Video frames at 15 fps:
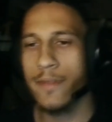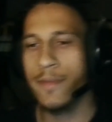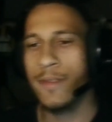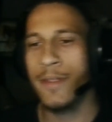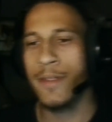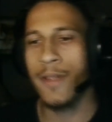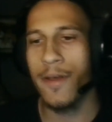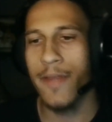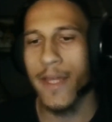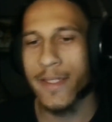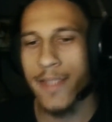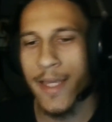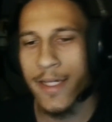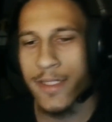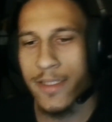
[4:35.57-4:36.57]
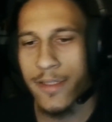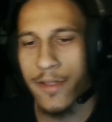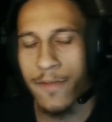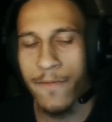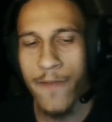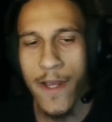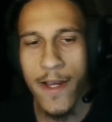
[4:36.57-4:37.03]
Y- you know, that's
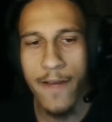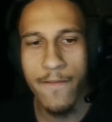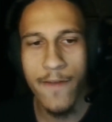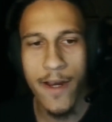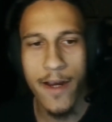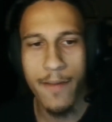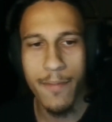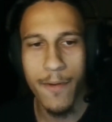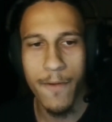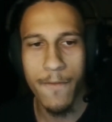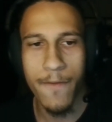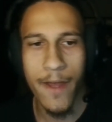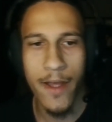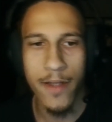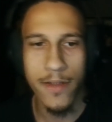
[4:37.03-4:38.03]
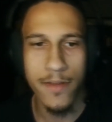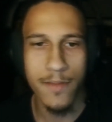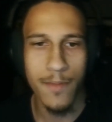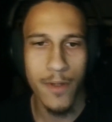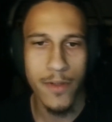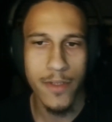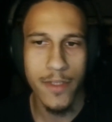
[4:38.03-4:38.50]
actually very, very
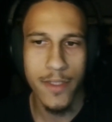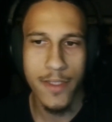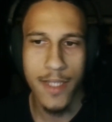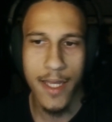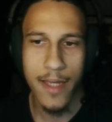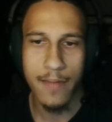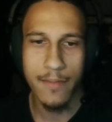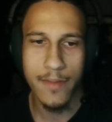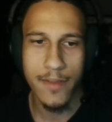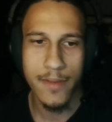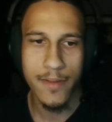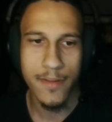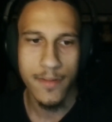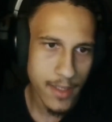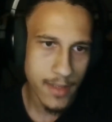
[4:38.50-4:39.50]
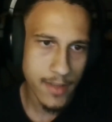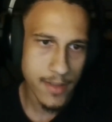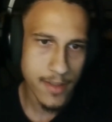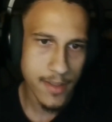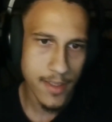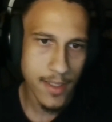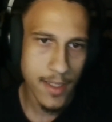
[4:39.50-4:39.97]
profound. Most of the times,
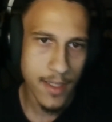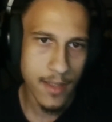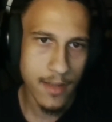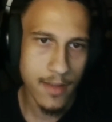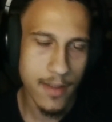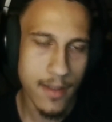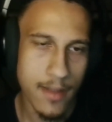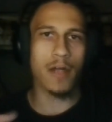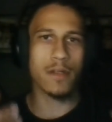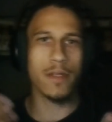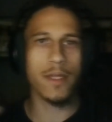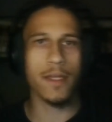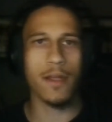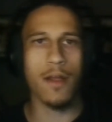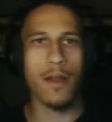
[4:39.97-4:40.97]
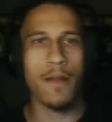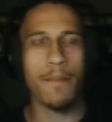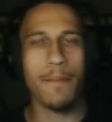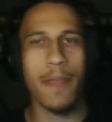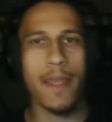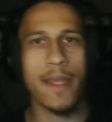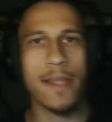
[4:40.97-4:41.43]
things in modeling
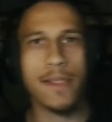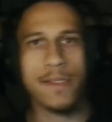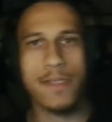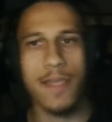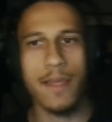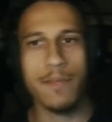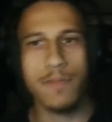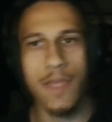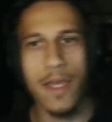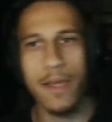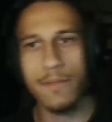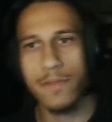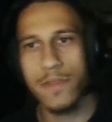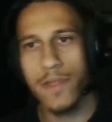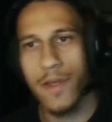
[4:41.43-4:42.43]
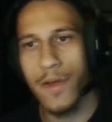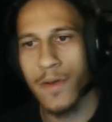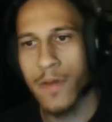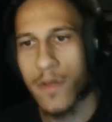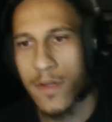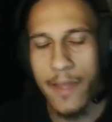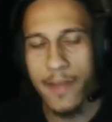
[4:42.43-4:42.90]
aren't made at the same time,
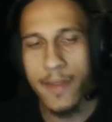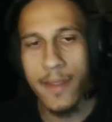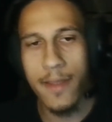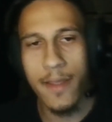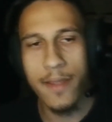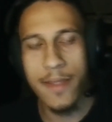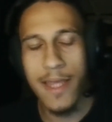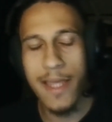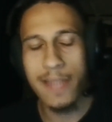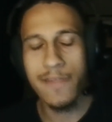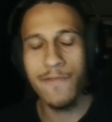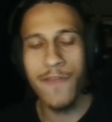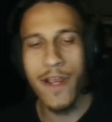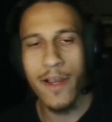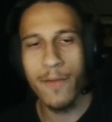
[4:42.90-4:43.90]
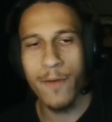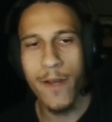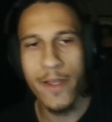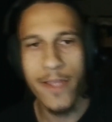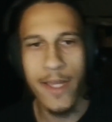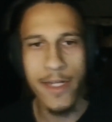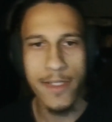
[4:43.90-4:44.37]
so that, that that's very
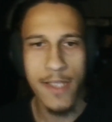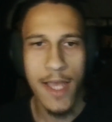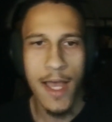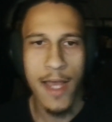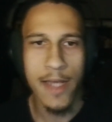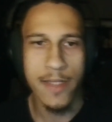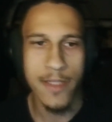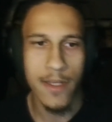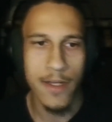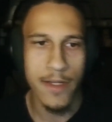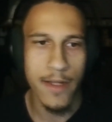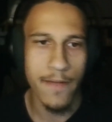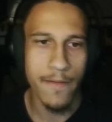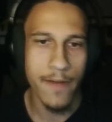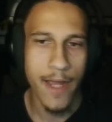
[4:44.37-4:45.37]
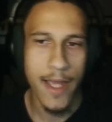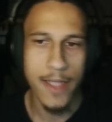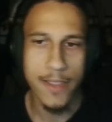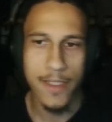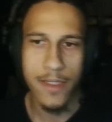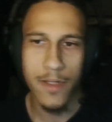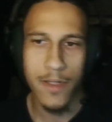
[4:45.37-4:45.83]
weird that his eyes are a different
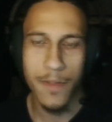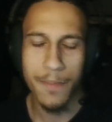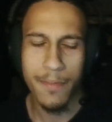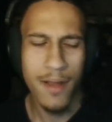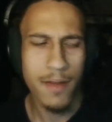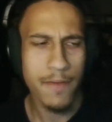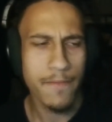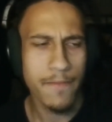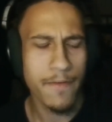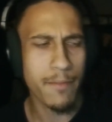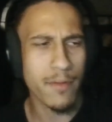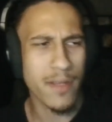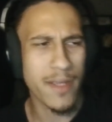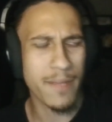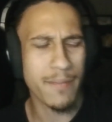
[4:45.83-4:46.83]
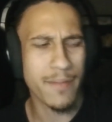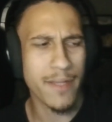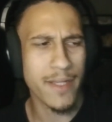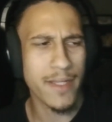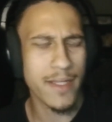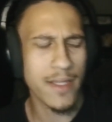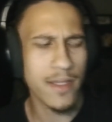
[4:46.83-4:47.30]
asset, though. Probably probably for bl-
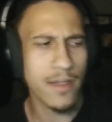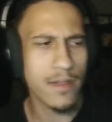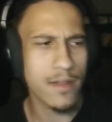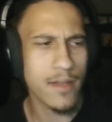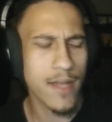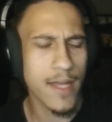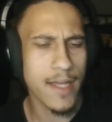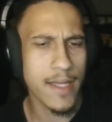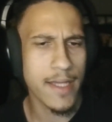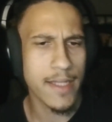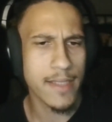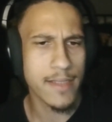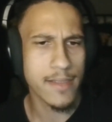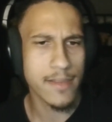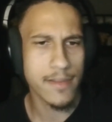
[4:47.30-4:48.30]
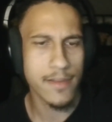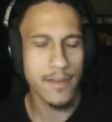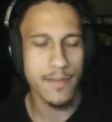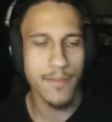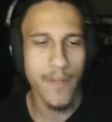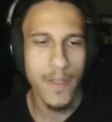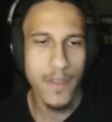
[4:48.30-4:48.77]
blinking, I guess.
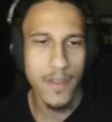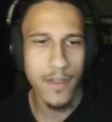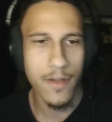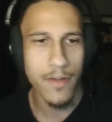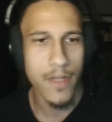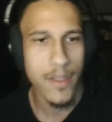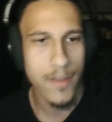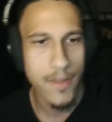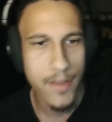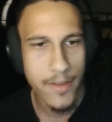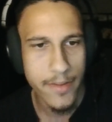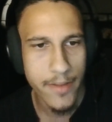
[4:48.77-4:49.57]
Eh, but you know what?